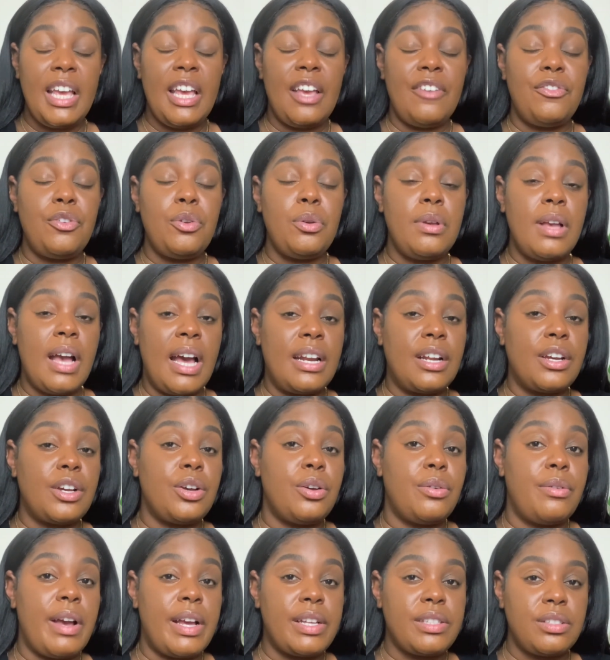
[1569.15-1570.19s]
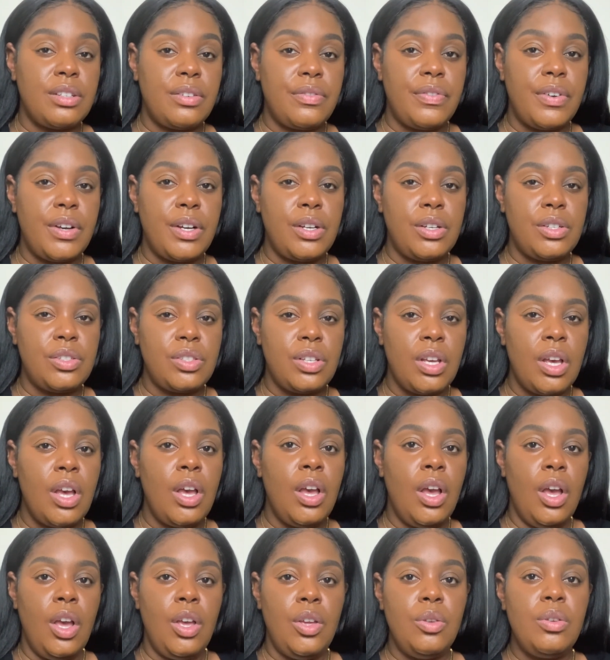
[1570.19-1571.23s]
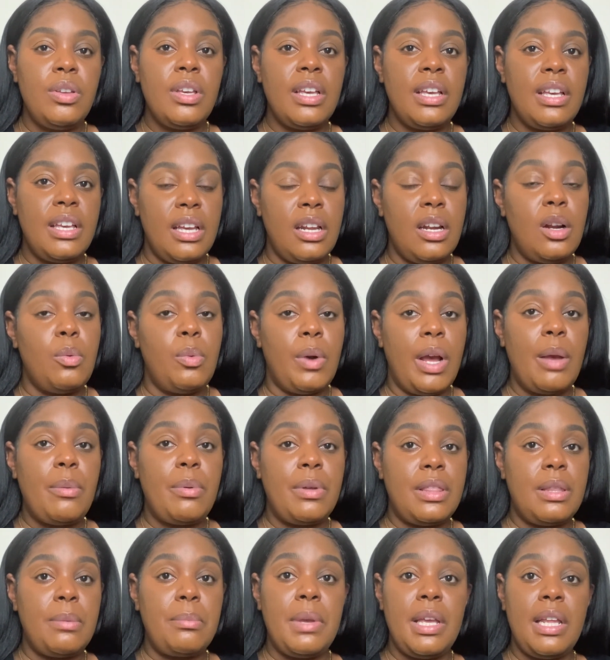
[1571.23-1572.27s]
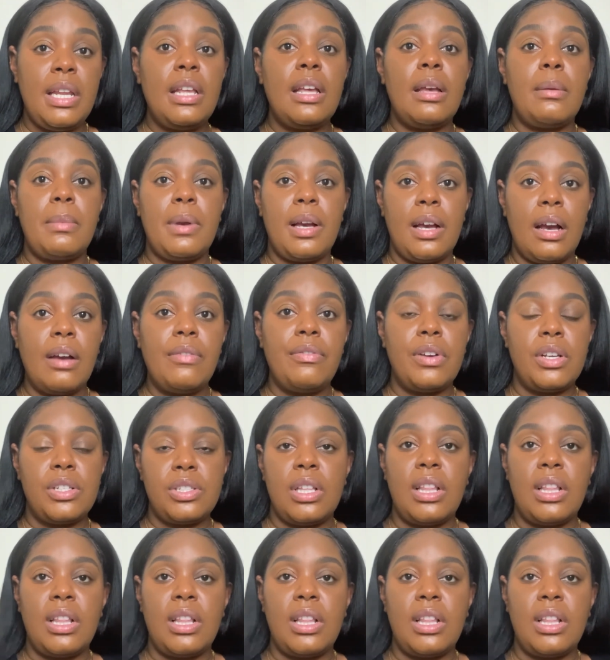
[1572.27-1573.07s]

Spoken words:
if you got a corrector first, you can get away with the medium coverage.